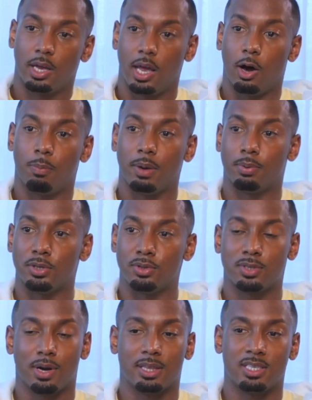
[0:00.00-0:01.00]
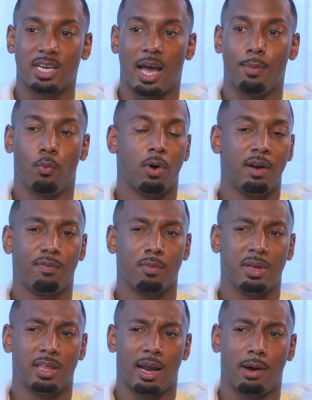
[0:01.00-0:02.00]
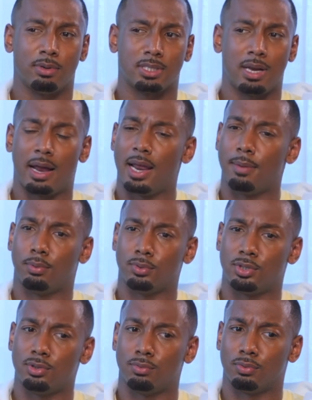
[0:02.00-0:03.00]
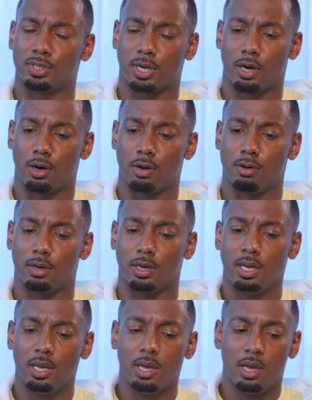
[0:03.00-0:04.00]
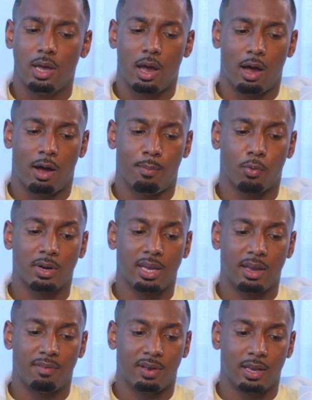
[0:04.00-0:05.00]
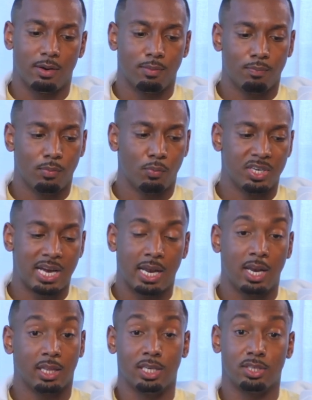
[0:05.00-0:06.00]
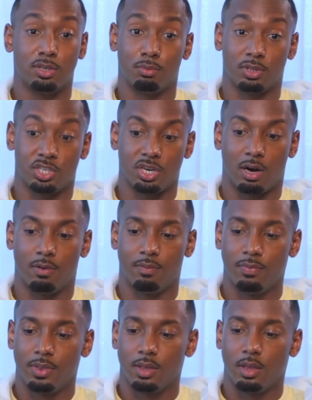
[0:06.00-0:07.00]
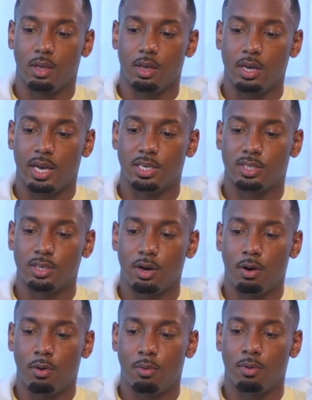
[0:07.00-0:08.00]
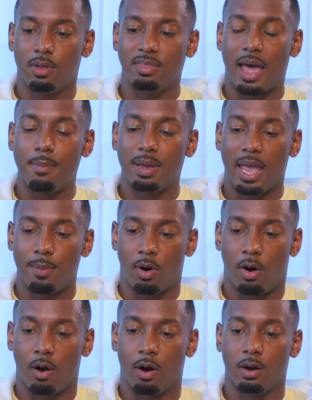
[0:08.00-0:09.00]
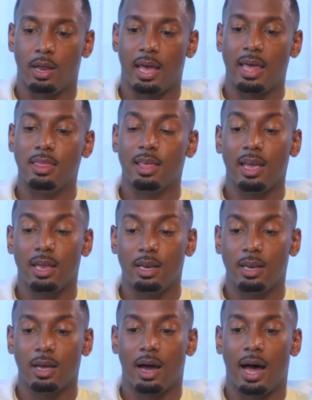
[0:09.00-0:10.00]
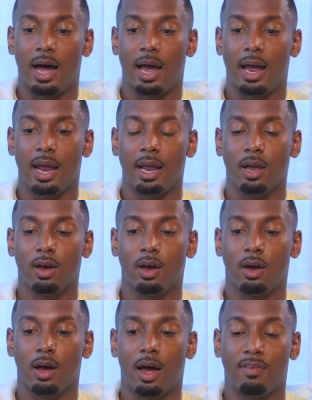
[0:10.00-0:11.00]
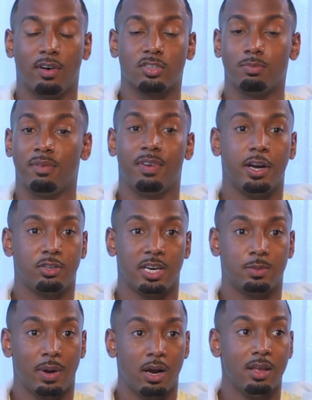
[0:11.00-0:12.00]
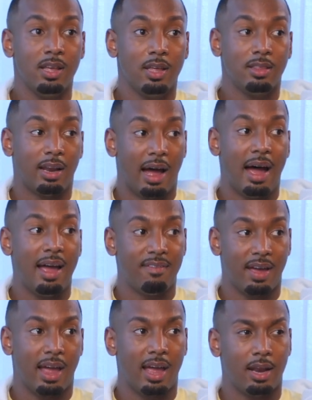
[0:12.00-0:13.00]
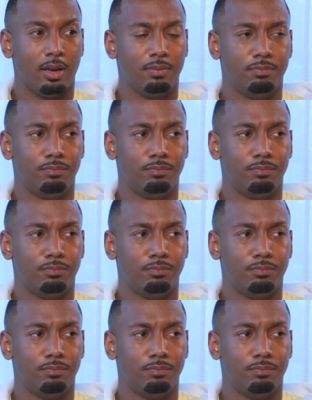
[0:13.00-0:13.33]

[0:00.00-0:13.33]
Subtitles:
helping producer at the time wanted for me that I was not able to return or give in, which had nothing to do with the show. And so that became hard. And then I've also been very transparent that I have had